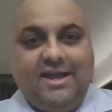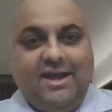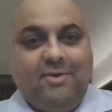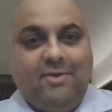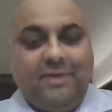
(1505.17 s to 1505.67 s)

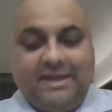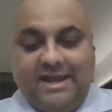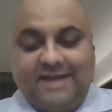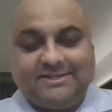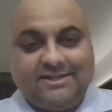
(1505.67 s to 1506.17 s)
We can
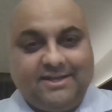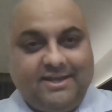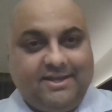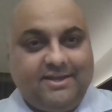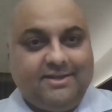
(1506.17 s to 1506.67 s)

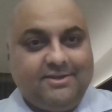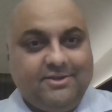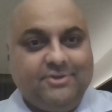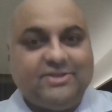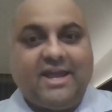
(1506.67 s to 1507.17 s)
actually
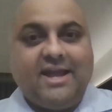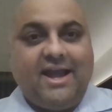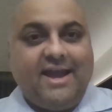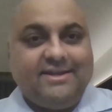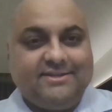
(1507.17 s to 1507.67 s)
use
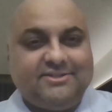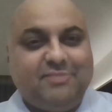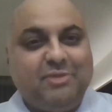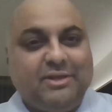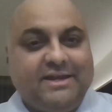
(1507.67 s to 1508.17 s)
AI to
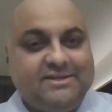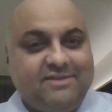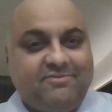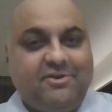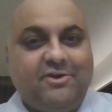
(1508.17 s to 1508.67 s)
simulate
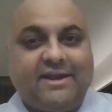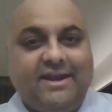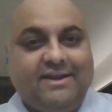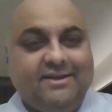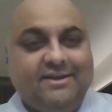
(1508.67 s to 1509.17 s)
different
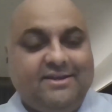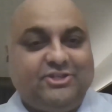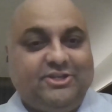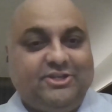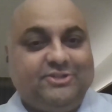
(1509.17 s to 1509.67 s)
hurricane
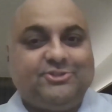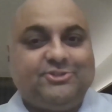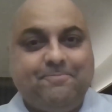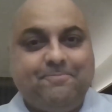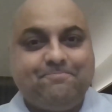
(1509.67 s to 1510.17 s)
conditions.
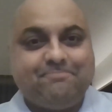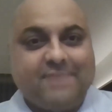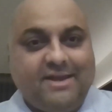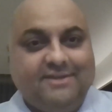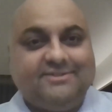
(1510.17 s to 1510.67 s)

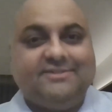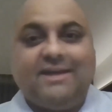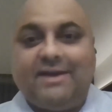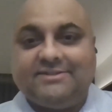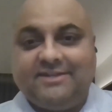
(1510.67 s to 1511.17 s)
And this is
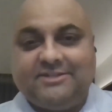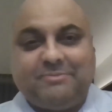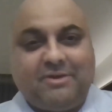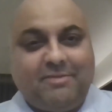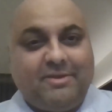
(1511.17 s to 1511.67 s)
now actually
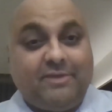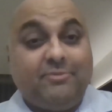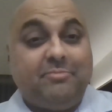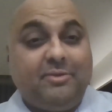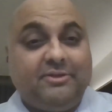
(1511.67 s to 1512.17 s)
experimenting
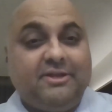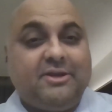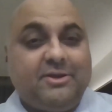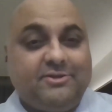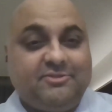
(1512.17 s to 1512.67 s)
with building
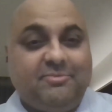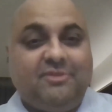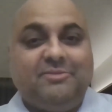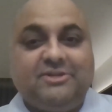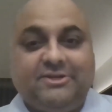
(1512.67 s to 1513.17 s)
codes and
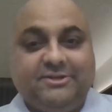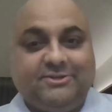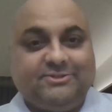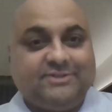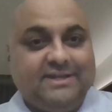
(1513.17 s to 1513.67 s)
building
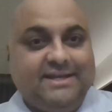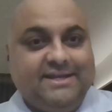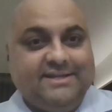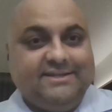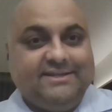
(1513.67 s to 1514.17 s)
materials
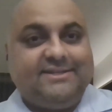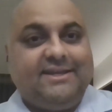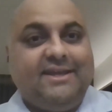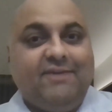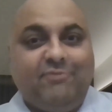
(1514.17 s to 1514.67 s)
to
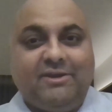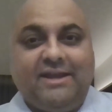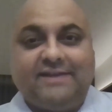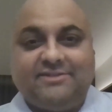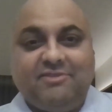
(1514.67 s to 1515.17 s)
see if we can
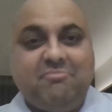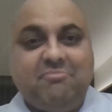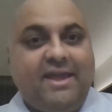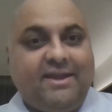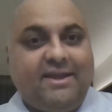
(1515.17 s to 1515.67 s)
actually make